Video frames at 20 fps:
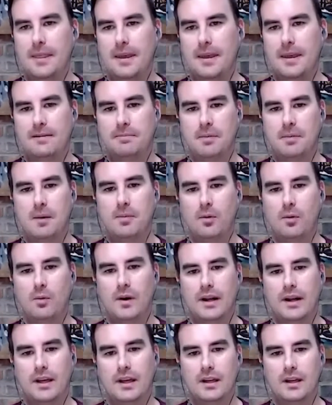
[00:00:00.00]
if people
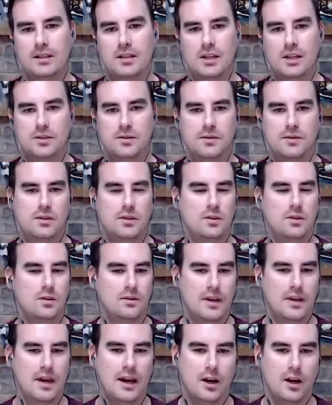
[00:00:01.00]
want to get in touch with you,
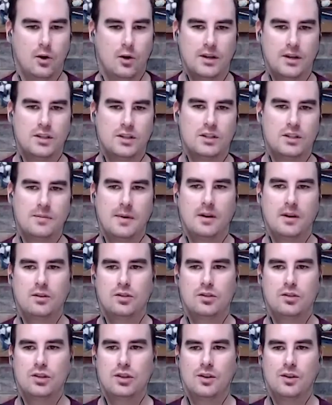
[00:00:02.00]
if they got questions about the
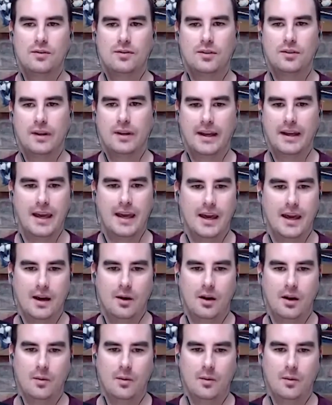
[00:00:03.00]
show, if they're like, hey, I,